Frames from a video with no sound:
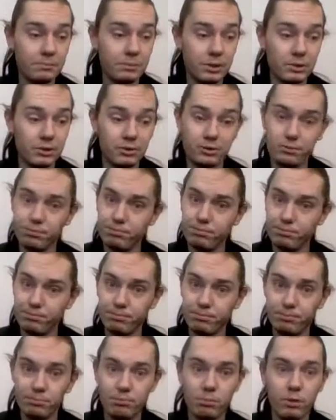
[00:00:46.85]
which
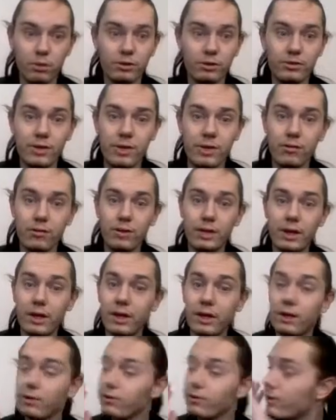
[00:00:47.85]
was never really
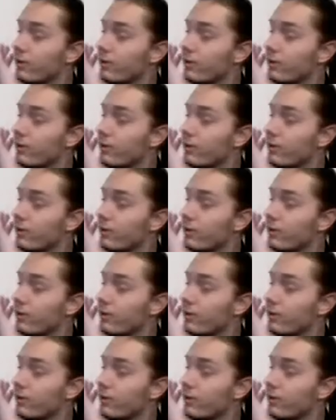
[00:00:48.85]
healed,